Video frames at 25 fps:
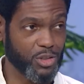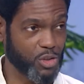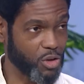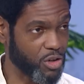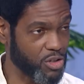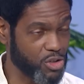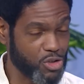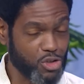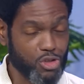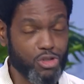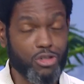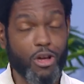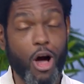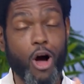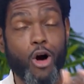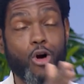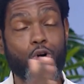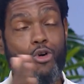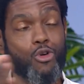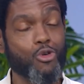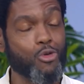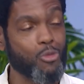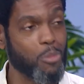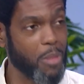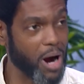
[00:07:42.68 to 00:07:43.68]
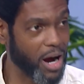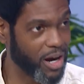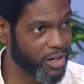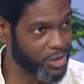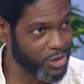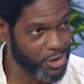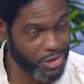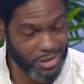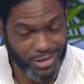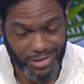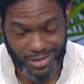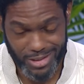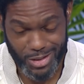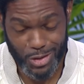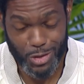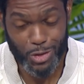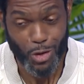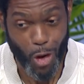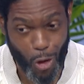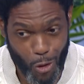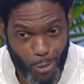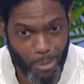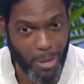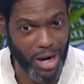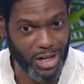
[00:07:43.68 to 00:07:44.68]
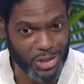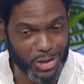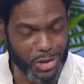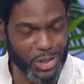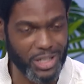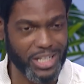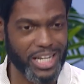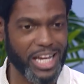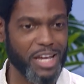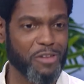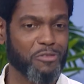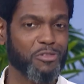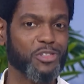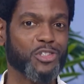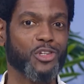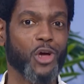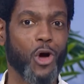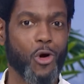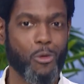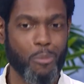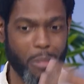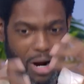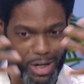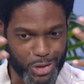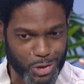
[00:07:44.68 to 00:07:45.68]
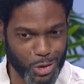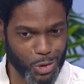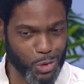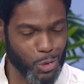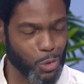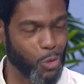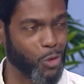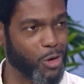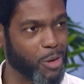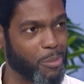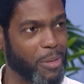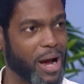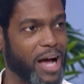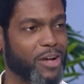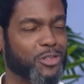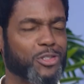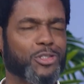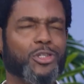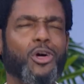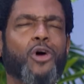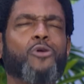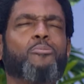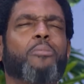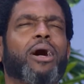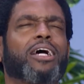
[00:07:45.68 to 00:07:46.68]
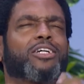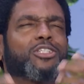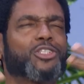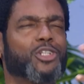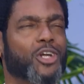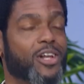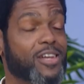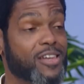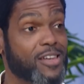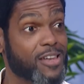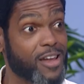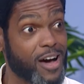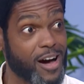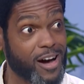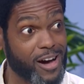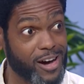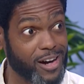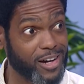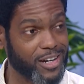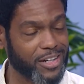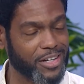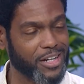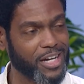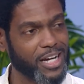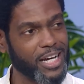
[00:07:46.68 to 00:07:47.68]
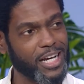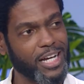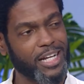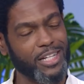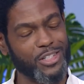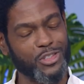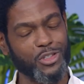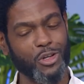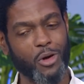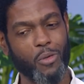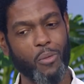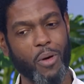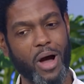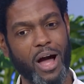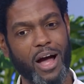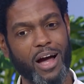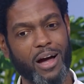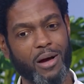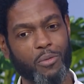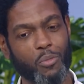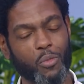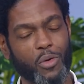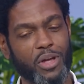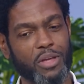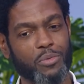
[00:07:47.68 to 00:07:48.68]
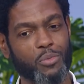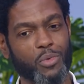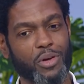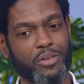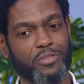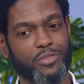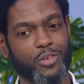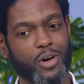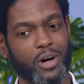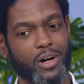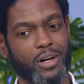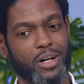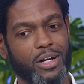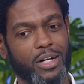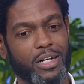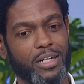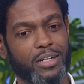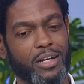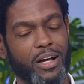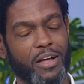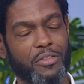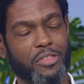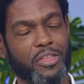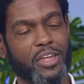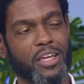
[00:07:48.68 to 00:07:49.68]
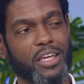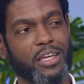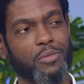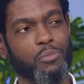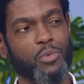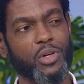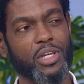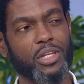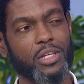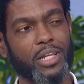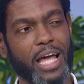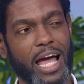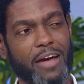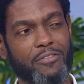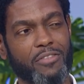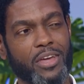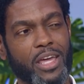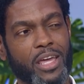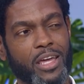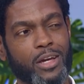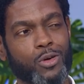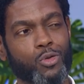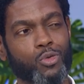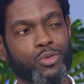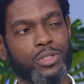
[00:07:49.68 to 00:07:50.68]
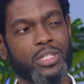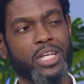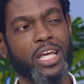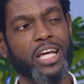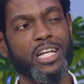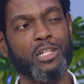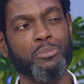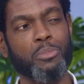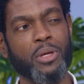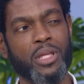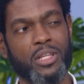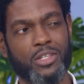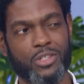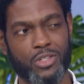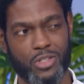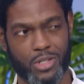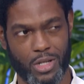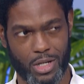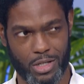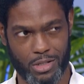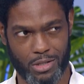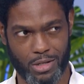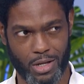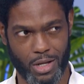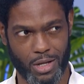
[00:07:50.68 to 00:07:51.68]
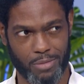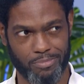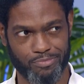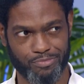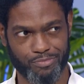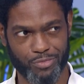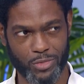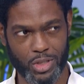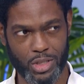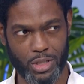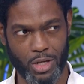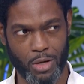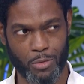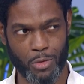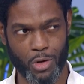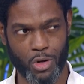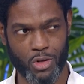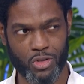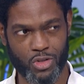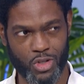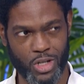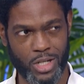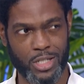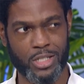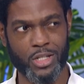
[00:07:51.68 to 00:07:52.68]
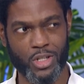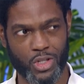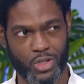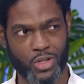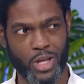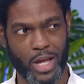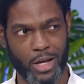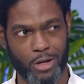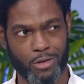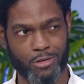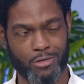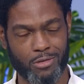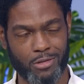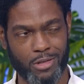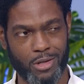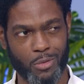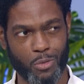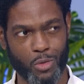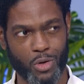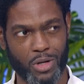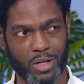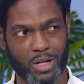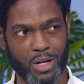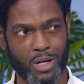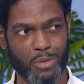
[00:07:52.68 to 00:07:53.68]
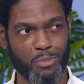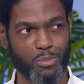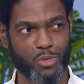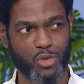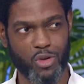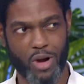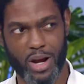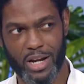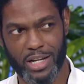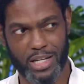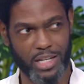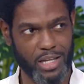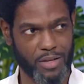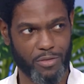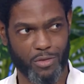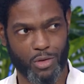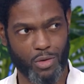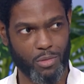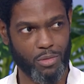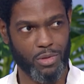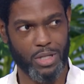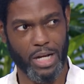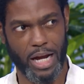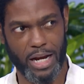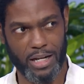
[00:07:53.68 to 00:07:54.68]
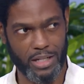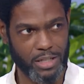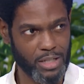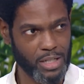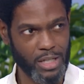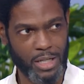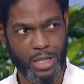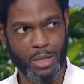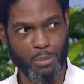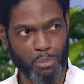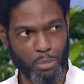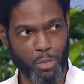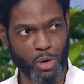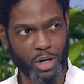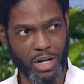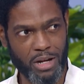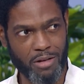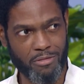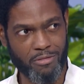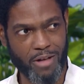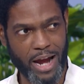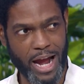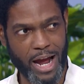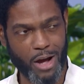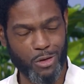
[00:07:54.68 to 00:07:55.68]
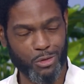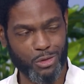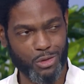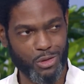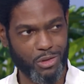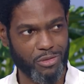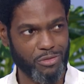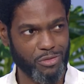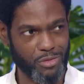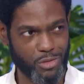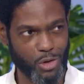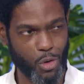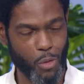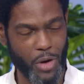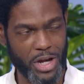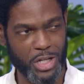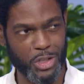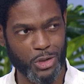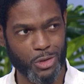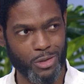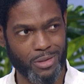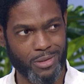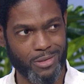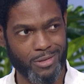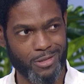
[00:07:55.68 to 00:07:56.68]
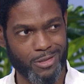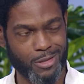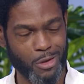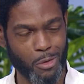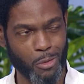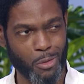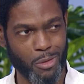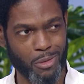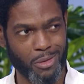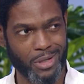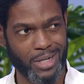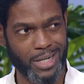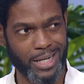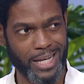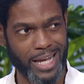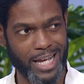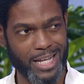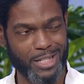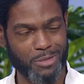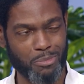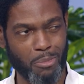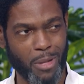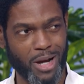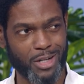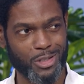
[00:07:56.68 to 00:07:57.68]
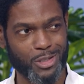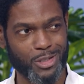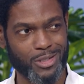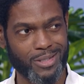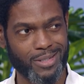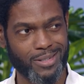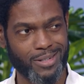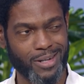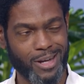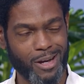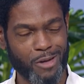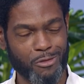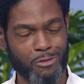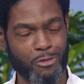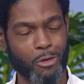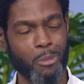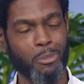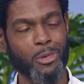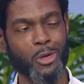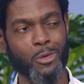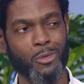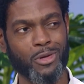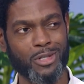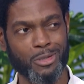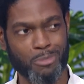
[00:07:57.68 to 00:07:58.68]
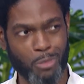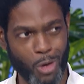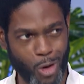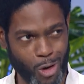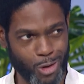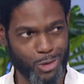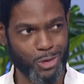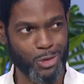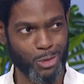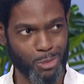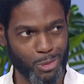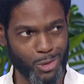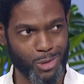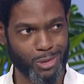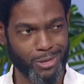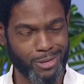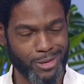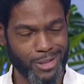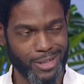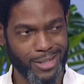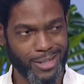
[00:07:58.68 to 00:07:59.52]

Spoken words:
got so much, so much to give, so much to talk about, so much to learn. So we've got a thing we have here called DXB in 60. So we've got 60 seconds, and we've you like bullet rounds of questions. So we want to get as much from you as possible.